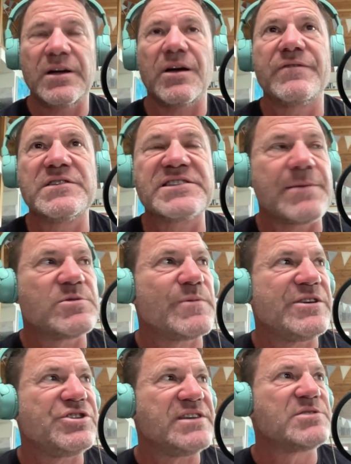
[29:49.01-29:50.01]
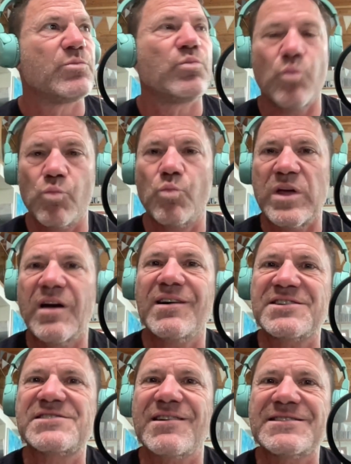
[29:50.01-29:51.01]
of the same species. We are
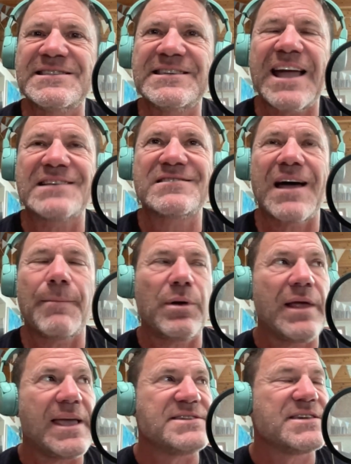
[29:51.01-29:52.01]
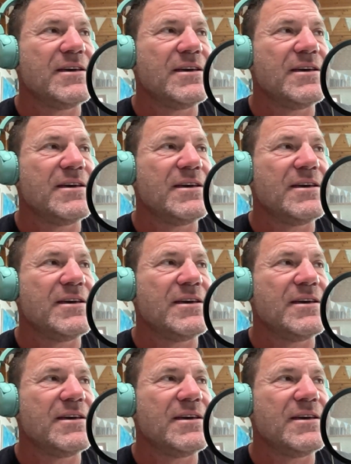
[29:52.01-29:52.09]
starting to get to that place.